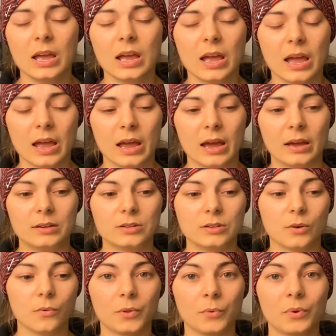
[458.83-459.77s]
And
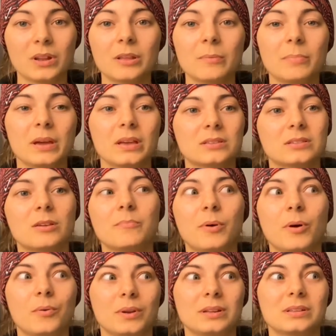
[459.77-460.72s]
one of the biggest
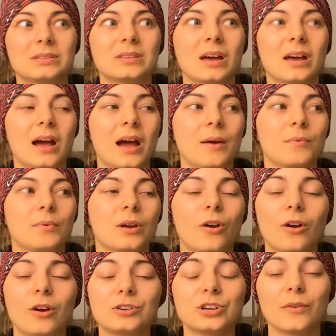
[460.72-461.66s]
components that I would
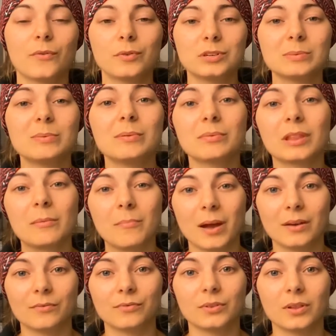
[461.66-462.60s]
encourage everyone to be really
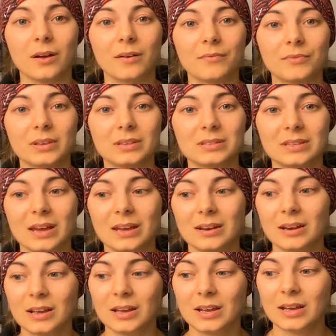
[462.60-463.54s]
mindful of is
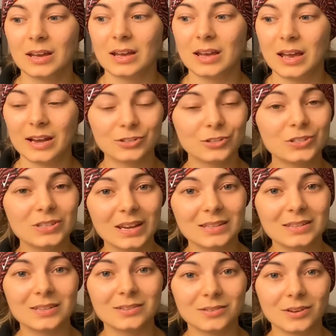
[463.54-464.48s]
that
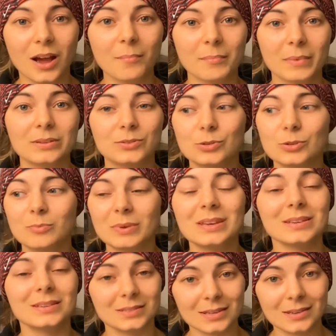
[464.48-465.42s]
exercise is not meant to be
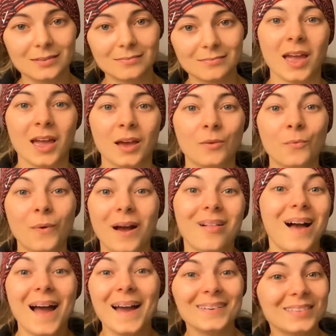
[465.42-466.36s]
easy. And
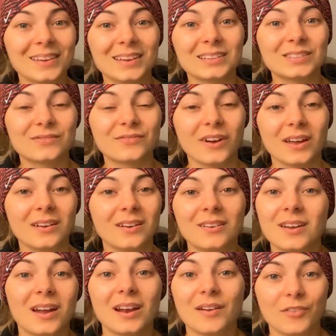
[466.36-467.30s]
while I think it's fun,
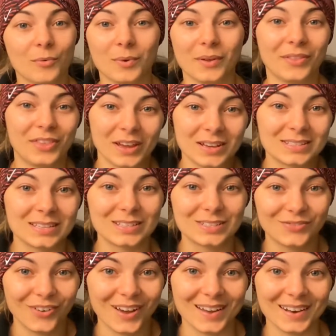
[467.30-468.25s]
not everyone thinks it's
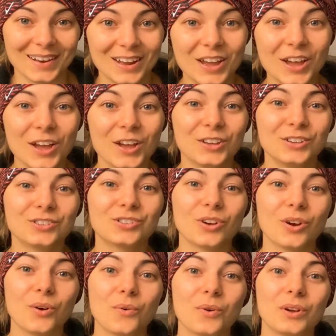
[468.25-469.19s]
fun.
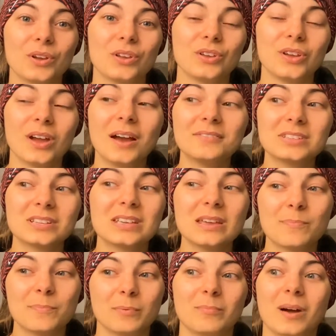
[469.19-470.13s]
So you have to
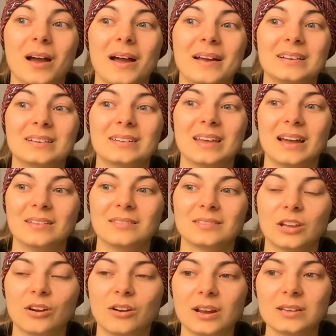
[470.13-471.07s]
keep in mind that
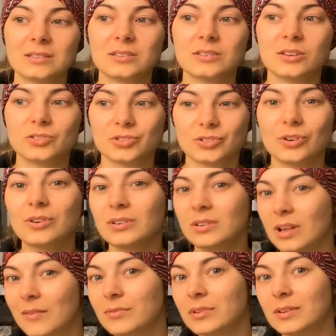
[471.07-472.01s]
there is a certain
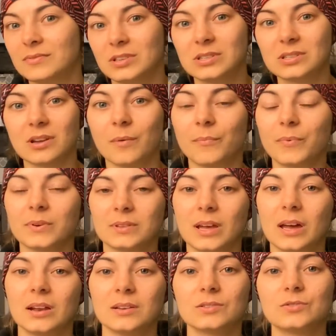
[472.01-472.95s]
level of discomfort
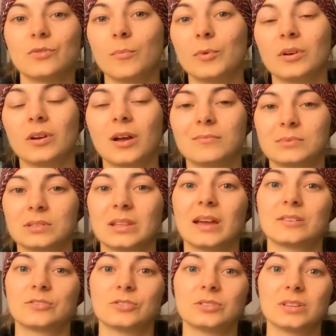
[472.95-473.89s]
that is normal and comes with
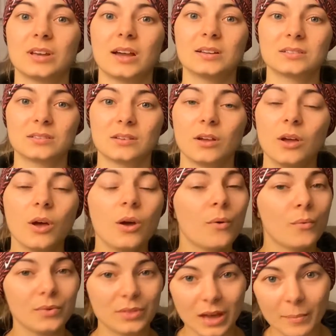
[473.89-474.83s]
exercise.
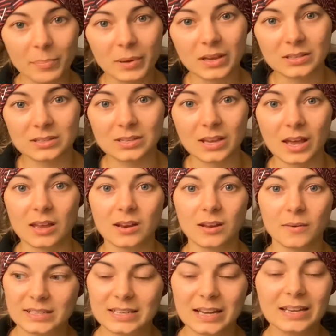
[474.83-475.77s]
With that being
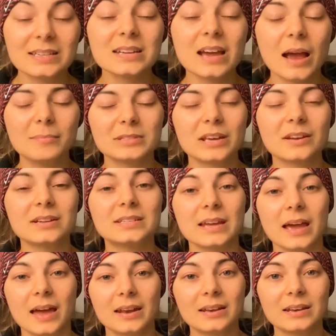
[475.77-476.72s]
said, 10 times out of
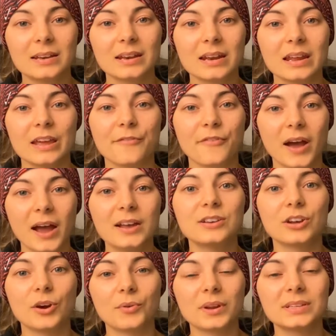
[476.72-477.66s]
10, if I
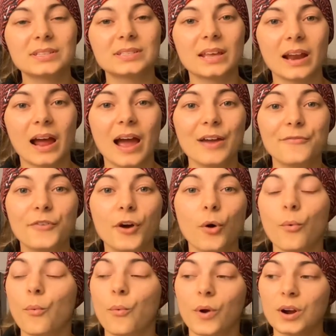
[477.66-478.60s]
noticed that I
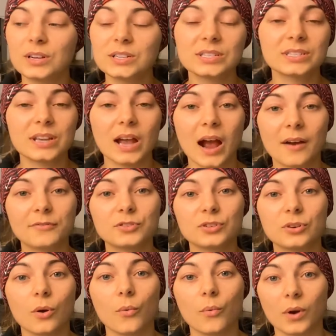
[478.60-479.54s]
felt worse
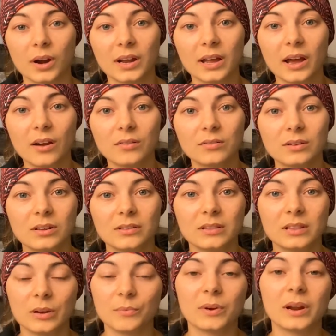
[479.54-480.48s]
after a workout
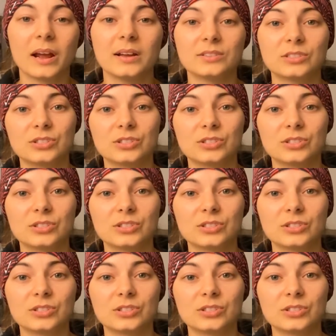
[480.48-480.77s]
than when I had